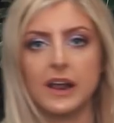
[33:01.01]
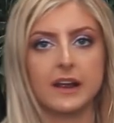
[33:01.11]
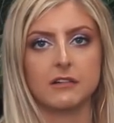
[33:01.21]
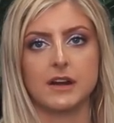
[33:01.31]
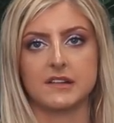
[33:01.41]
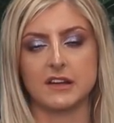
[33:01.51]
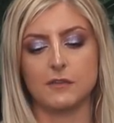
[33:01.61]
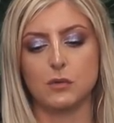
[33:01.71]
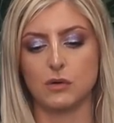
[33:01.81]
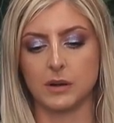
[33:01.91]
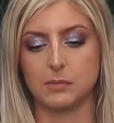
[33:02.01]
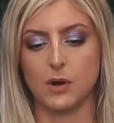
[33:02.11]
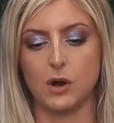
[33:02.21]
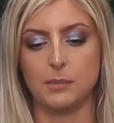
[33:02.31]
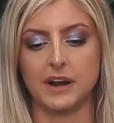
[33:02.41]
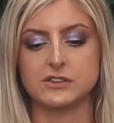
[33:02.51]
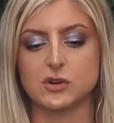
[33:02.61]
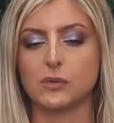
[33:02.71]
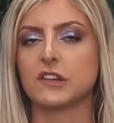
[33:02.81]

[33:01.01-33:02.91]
leca in a self-watering pot, but I don't